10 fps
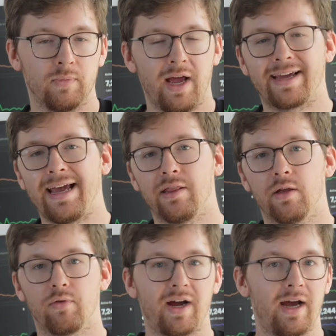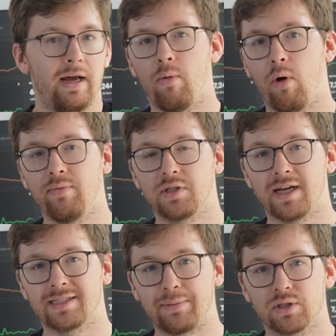Again, there are obviously
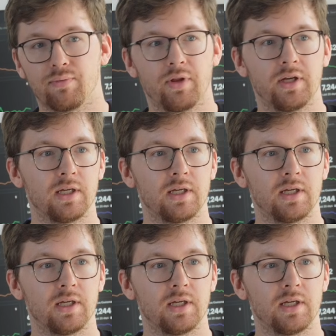exceptions for this.